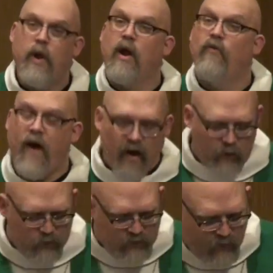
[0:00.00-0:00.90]
We are
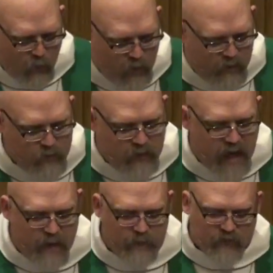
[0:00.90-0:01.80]
followers of the one who
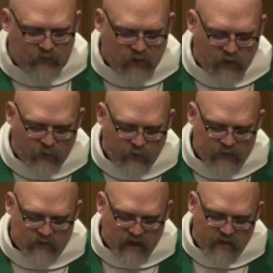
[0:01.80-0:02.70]
came to serve
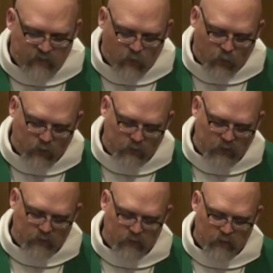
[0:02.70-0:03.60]
and save the world
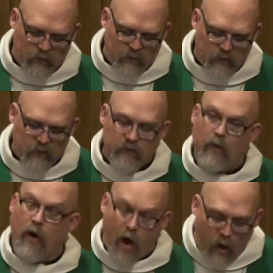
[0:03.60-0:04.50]
so
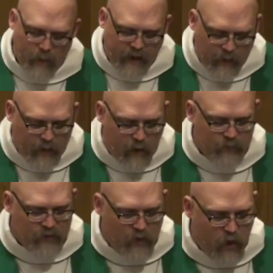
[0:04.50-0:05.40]
that all may
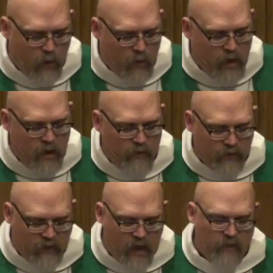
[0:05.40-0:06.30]
come to know
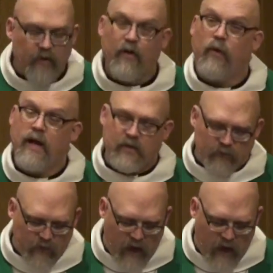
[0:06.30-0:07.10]
the love and grace of